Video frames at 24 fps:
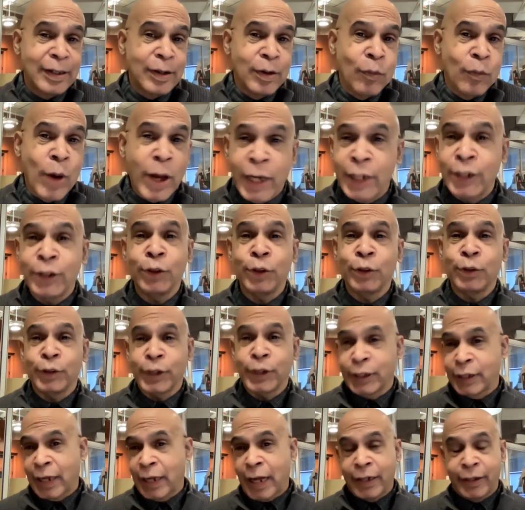what
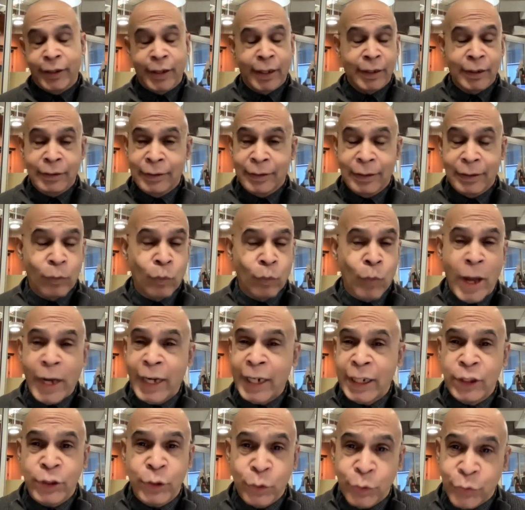
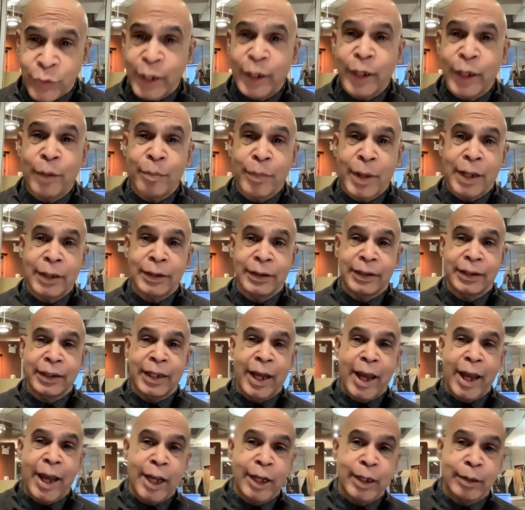did you think about the
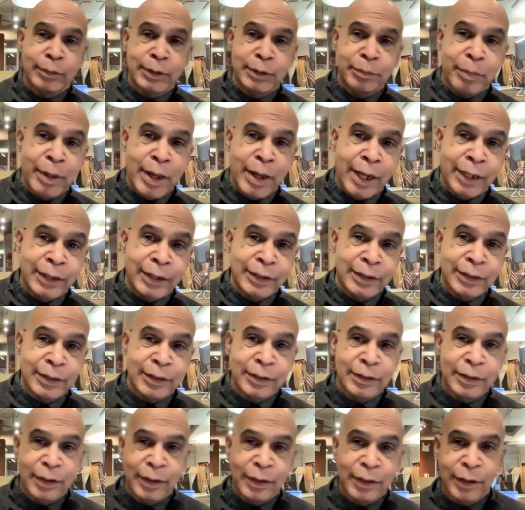
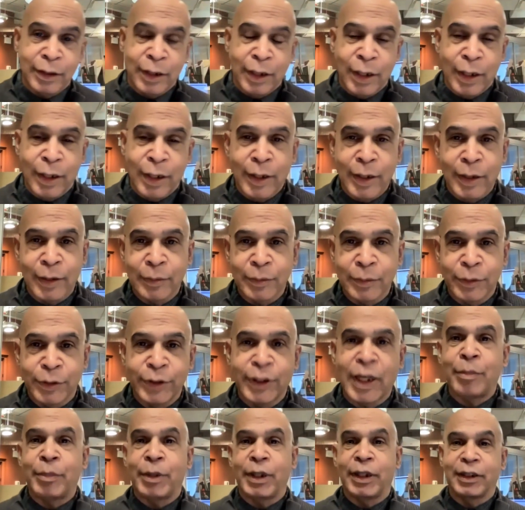Adams-Biden
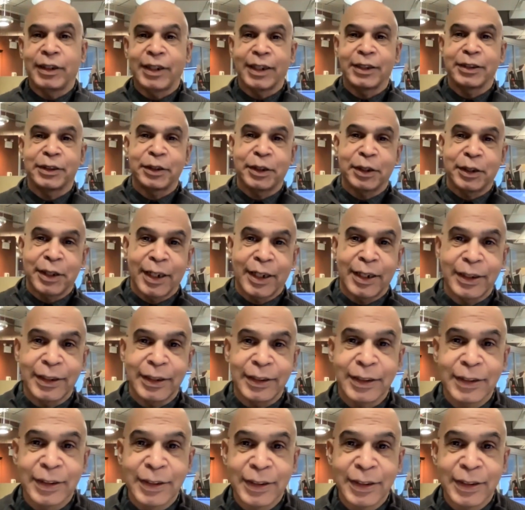summit yesterday?